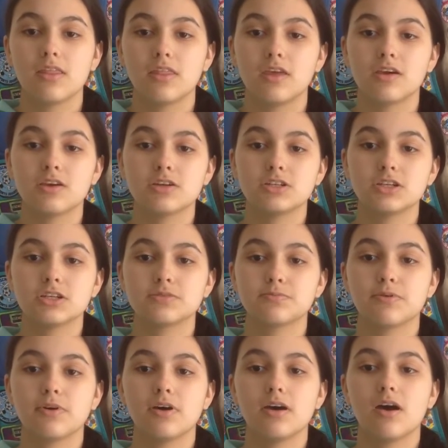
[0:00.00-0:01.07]
They could just
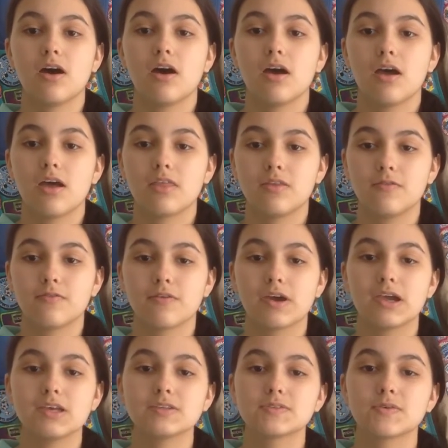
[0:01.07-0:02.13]
put the
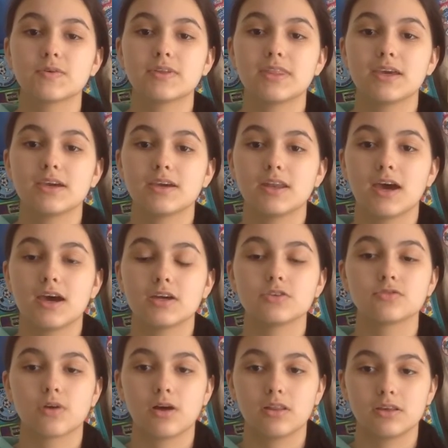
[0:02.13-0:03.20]
phrase or they could add
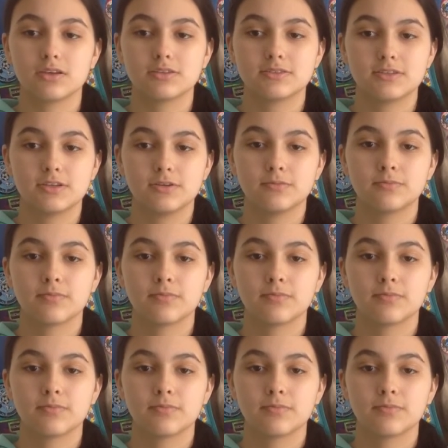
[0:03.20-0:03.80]
drawings too.